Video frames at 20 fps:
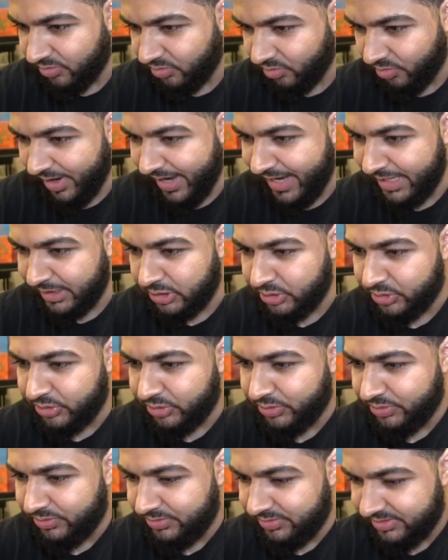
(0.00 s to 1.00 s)

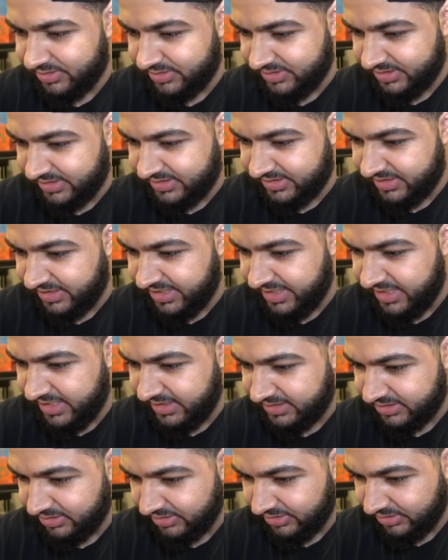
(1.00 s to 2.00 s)
Rylou, this the heat